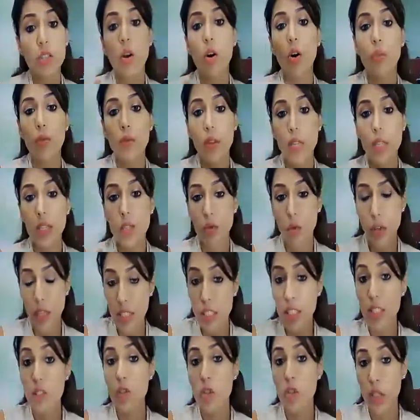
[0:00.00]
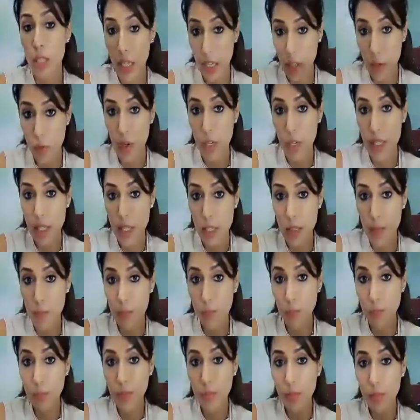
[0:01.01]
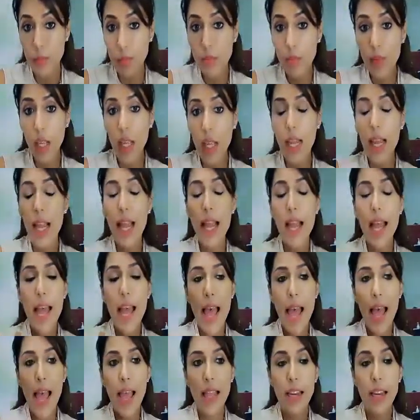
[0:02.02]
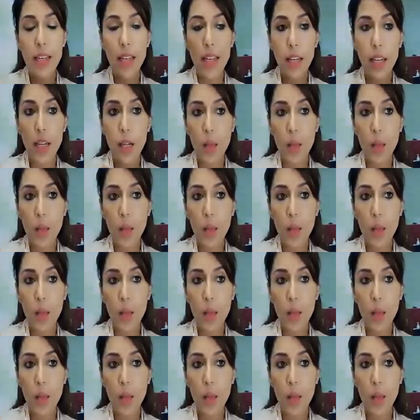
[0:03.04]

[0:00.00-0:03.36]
of his residential address. And